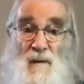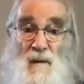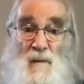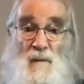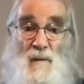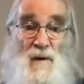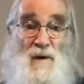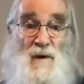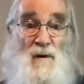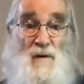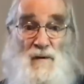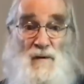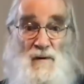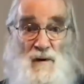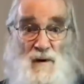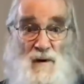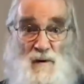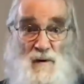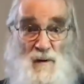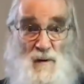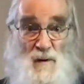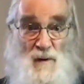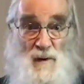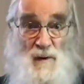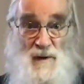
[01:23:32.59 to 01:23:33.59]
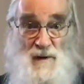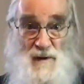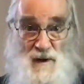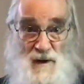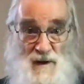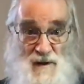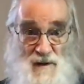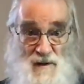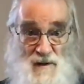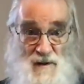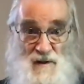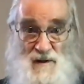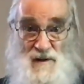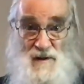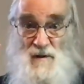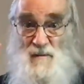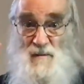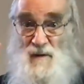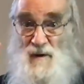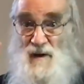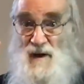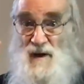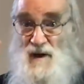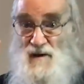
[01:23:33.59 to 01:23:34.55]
We don't know who he is, and we